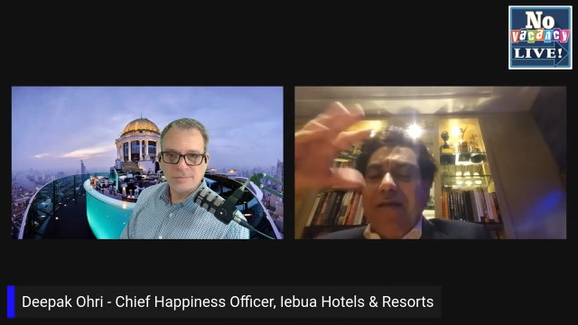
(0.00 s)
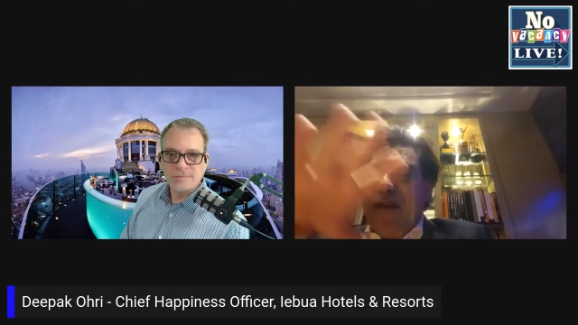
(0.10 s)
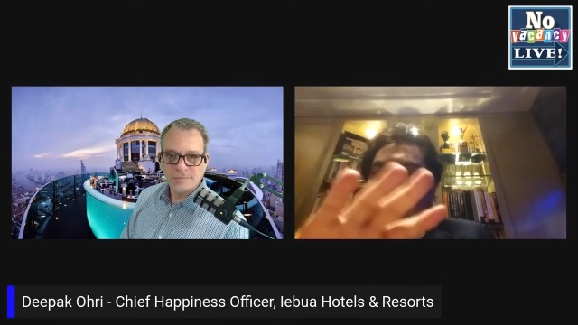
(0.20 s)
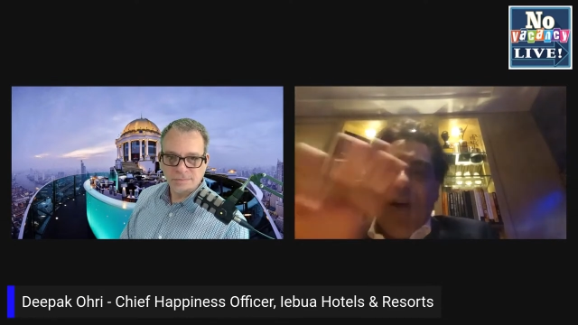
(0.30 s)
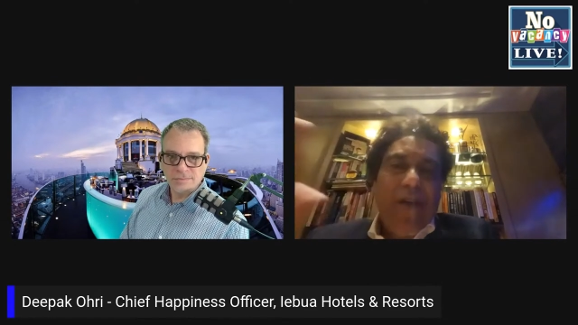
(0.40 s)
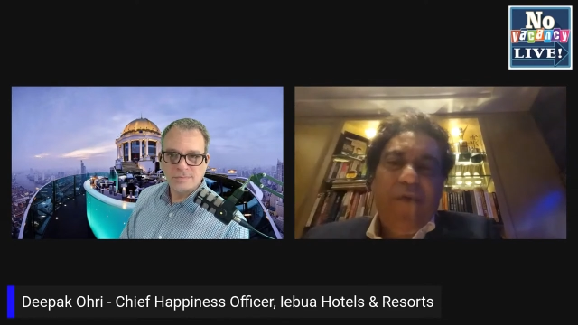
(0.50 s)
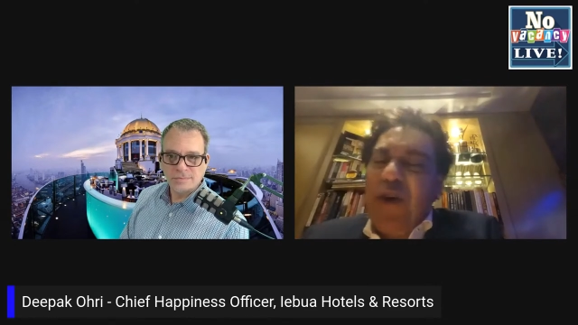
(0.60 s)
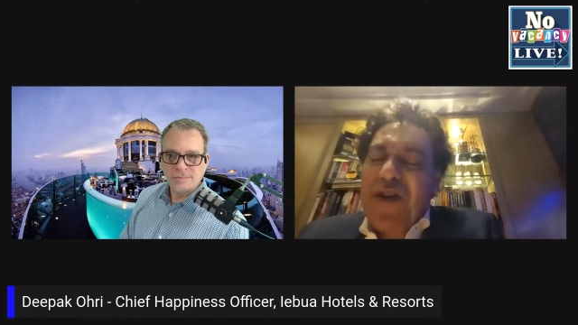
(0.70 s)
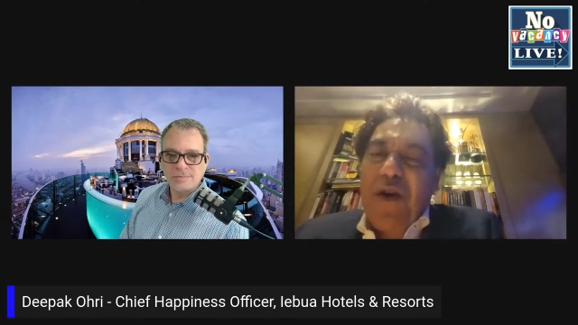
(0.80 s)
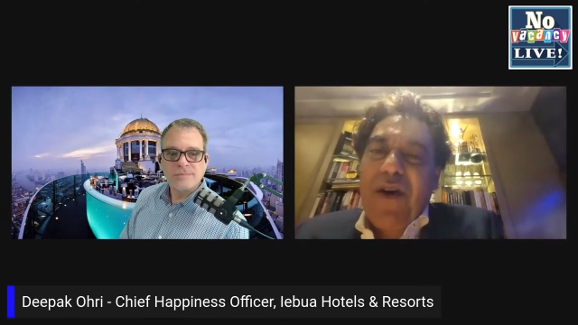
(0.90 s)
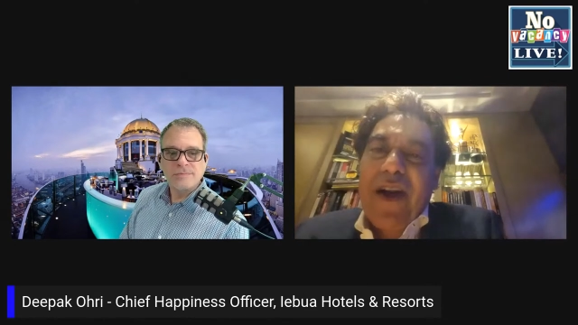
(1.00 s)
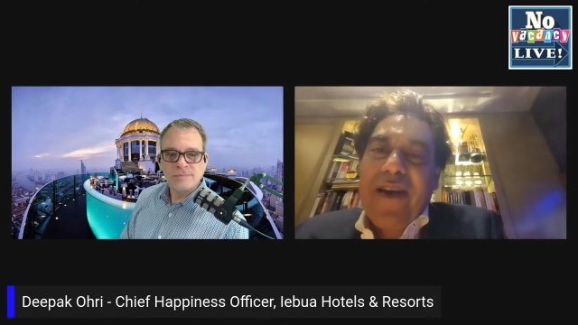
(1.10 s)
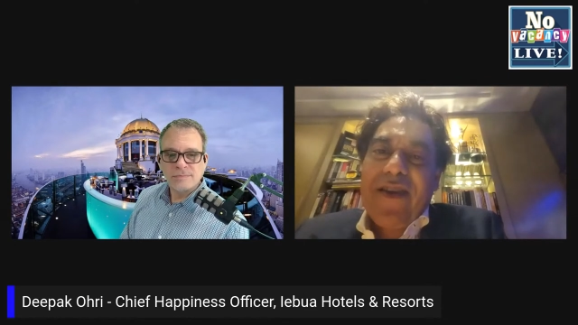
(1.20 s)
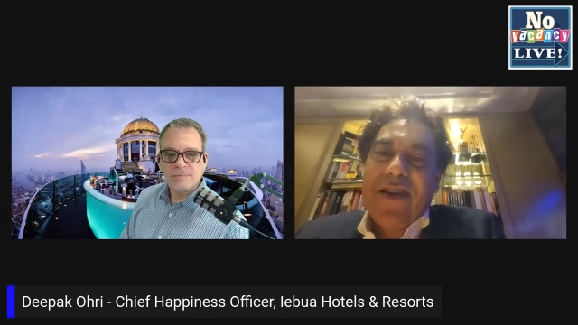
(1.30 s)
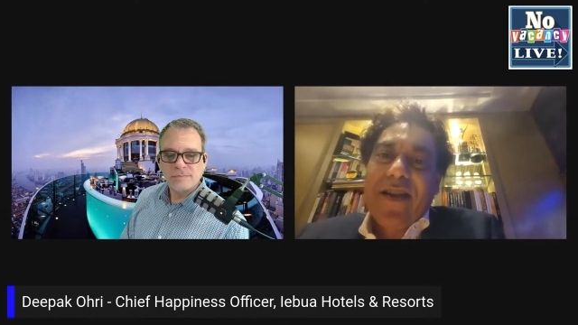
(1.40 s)
Speaker 1: we are not the first
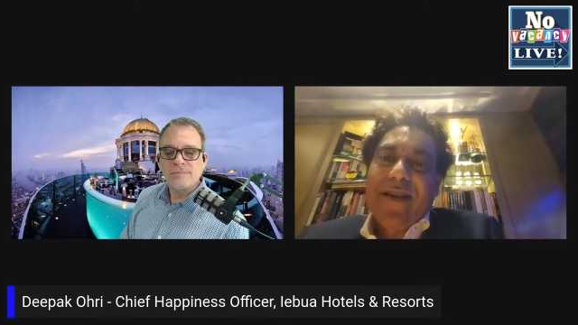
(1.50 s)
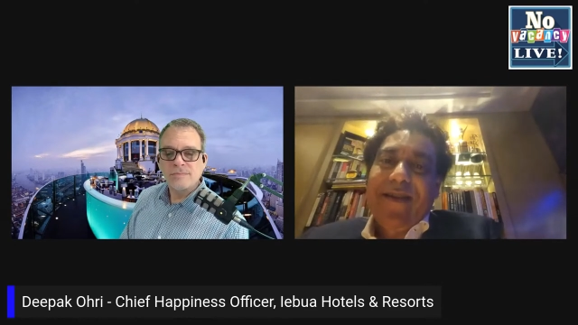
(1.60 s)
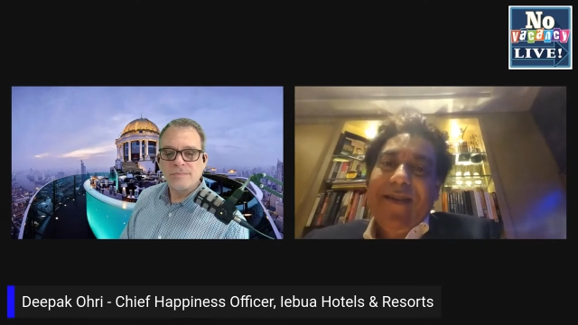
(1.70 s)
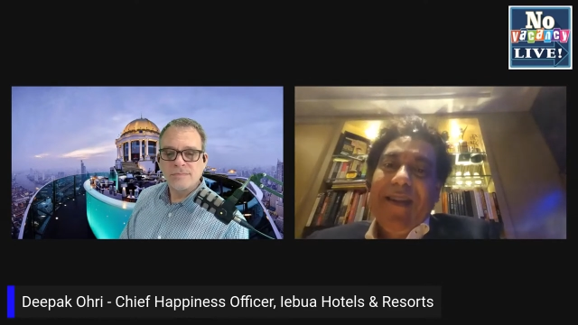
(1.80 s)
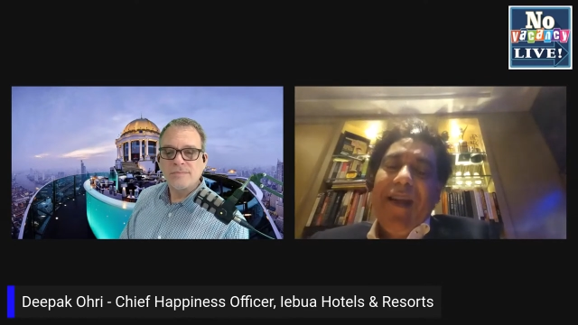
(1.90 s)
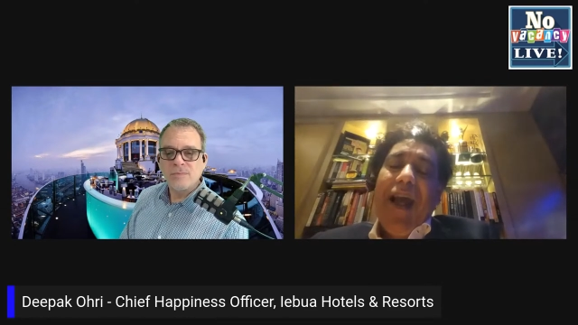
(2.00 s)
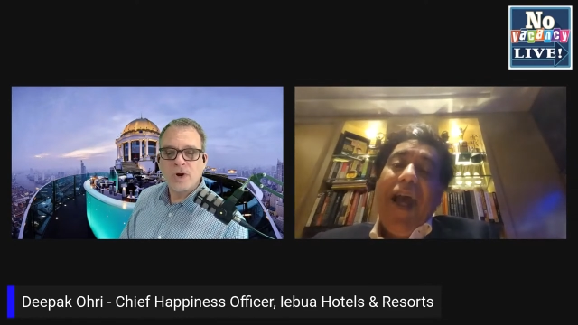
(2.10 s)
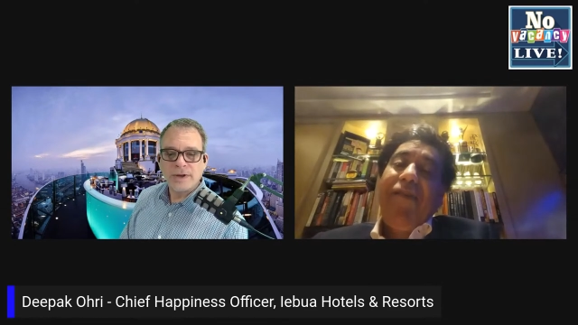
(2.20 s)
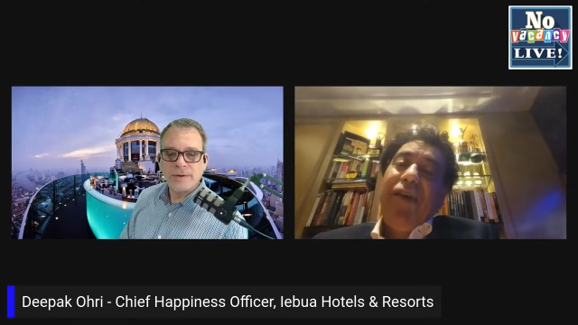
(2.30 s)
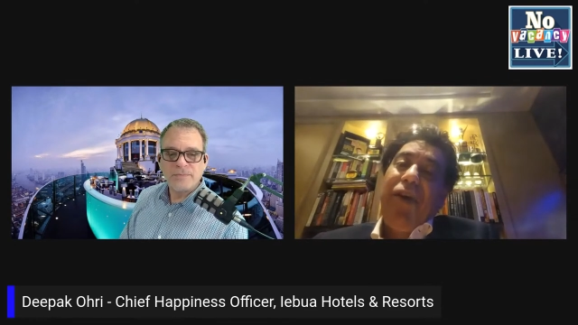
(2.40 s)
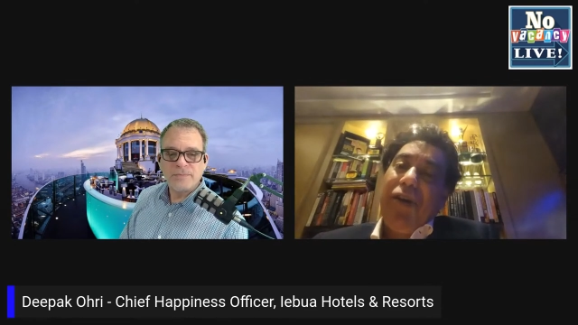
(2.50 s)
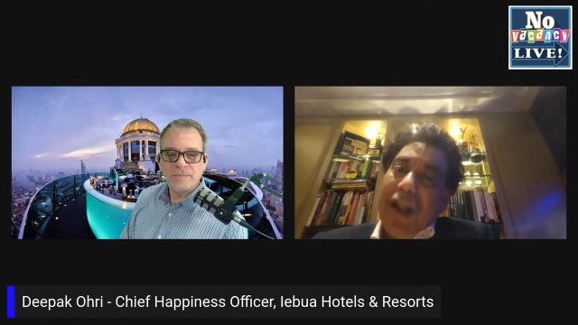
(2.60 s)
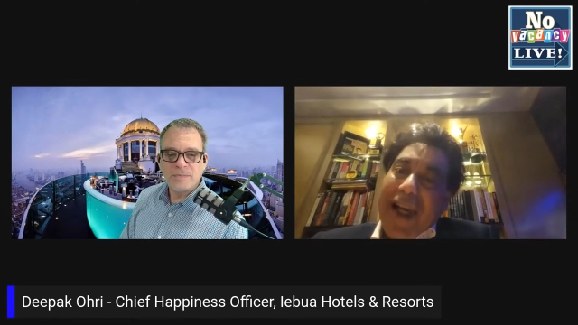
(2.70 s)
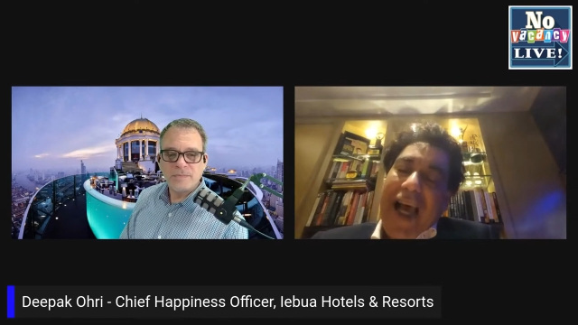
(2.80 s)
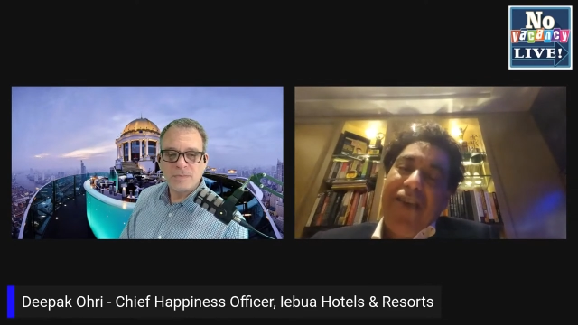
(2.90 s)
organization Right. And we're not
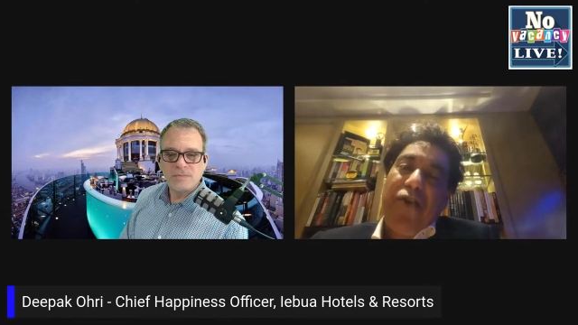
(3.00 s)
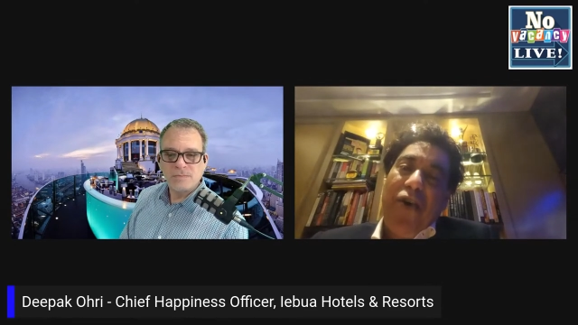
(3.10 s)
the last